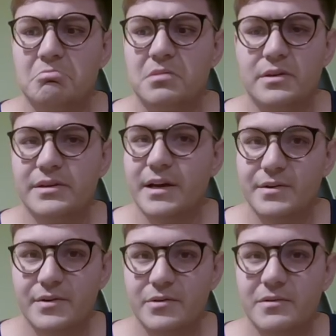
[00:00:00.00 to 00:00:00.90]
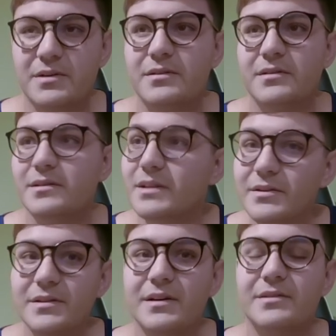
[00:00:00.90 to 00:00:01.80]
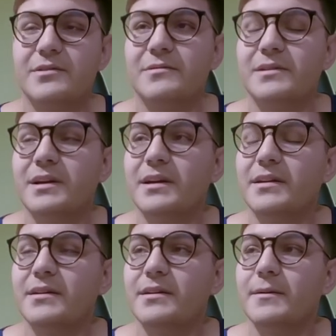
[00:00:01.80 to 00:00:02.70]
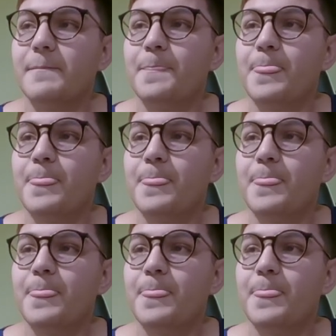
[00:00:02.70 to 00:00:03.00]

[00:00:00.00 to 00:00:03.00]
literally out of nowhere, literally out of nowhere. And uh,